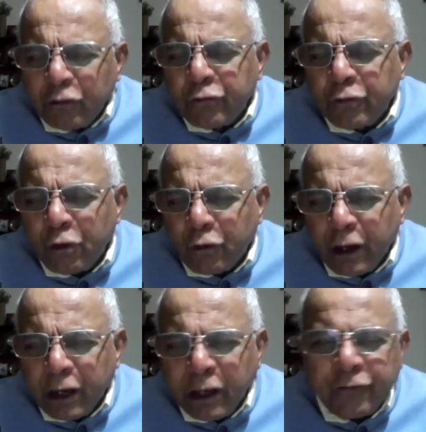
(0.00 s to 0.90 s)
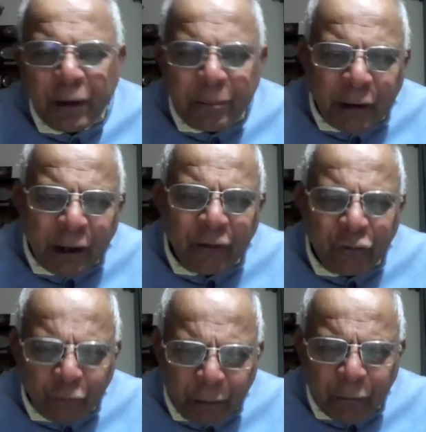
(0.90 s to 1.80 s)
used for locating
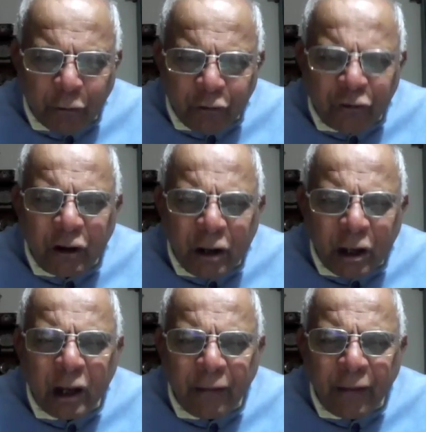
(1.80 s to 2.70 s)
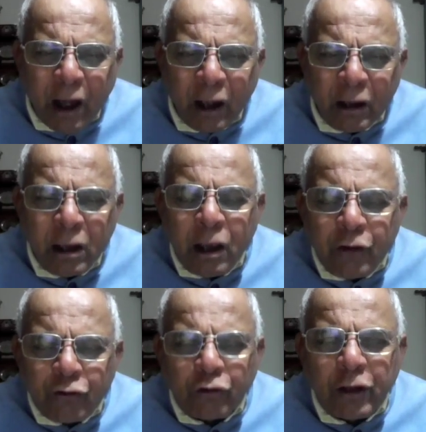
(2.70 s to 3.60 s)
submarines to be positioned in Ladakh
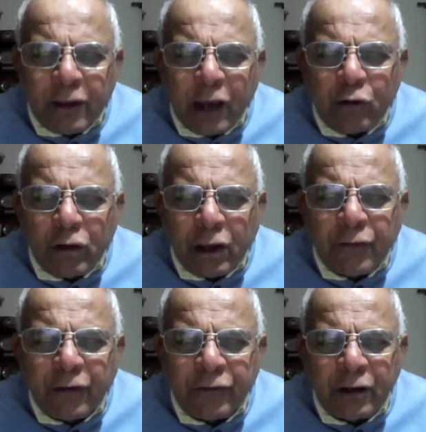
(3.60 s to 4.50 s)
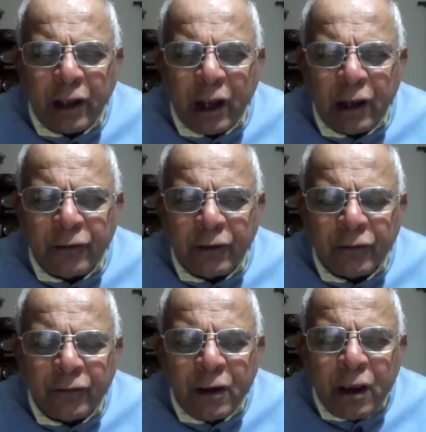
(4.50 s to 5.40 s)
so that they could give us
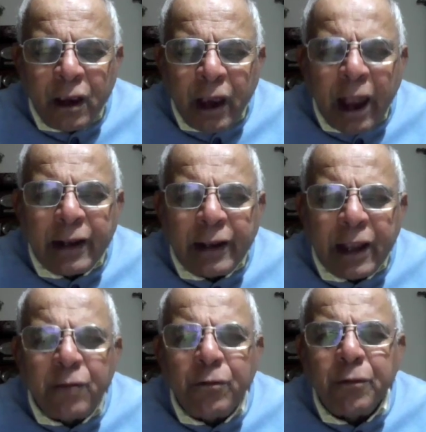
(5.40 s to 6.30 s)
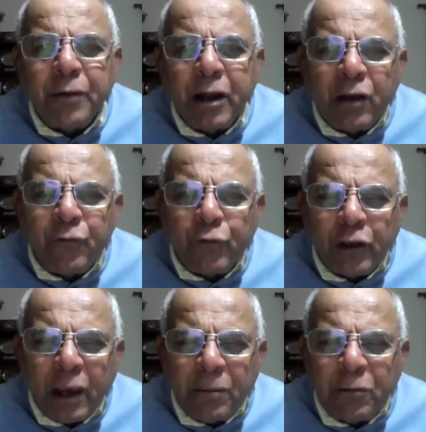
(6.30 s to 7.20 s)
intelligence. And then we went in for
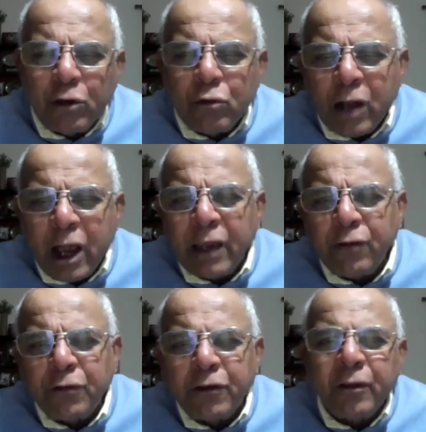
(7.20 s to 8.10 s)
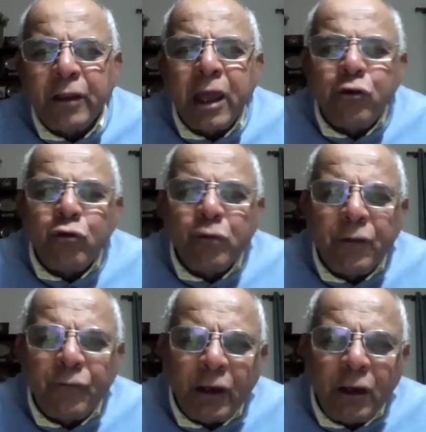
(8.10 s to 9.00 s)
the MQ-9, which is their
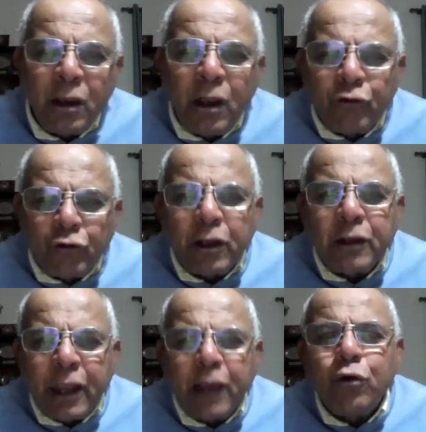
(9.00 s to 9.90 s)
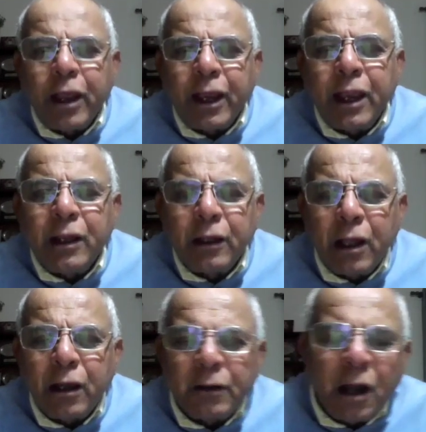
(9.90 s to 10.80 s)
UAV, so that they could again
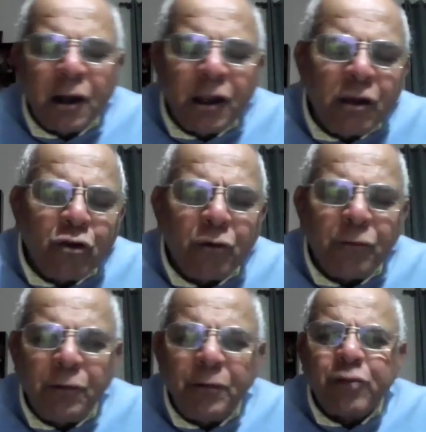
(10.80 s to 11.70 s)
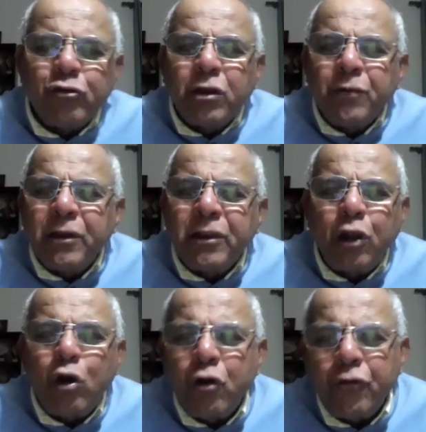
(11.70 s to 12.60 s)
the Guardian UAV, which would give us
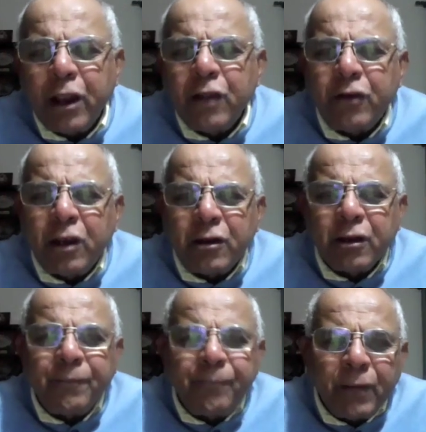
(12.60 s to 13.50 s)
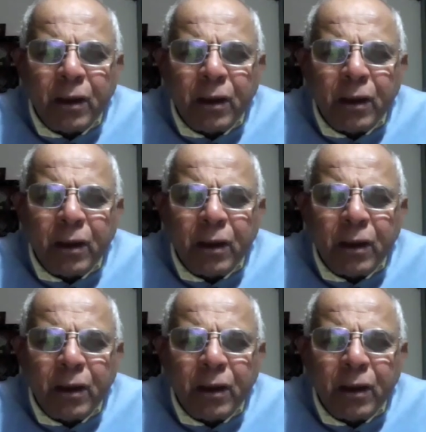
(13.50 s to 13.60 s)
the long-range data.